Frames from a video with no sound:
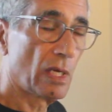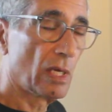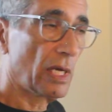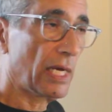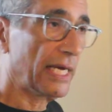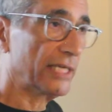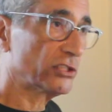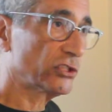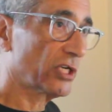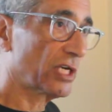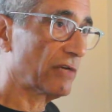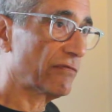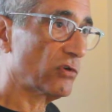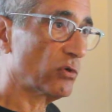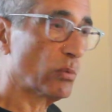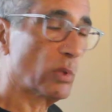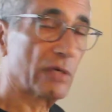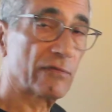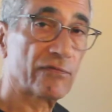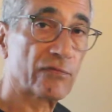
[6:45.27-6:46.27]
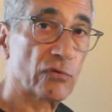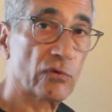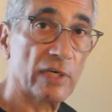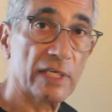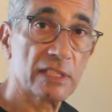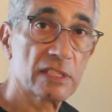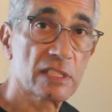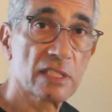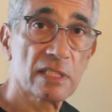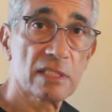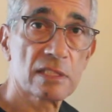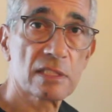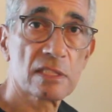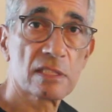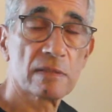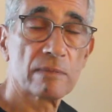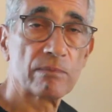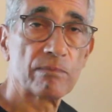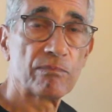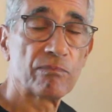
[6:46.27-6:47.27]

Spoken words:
And to give you one for instance,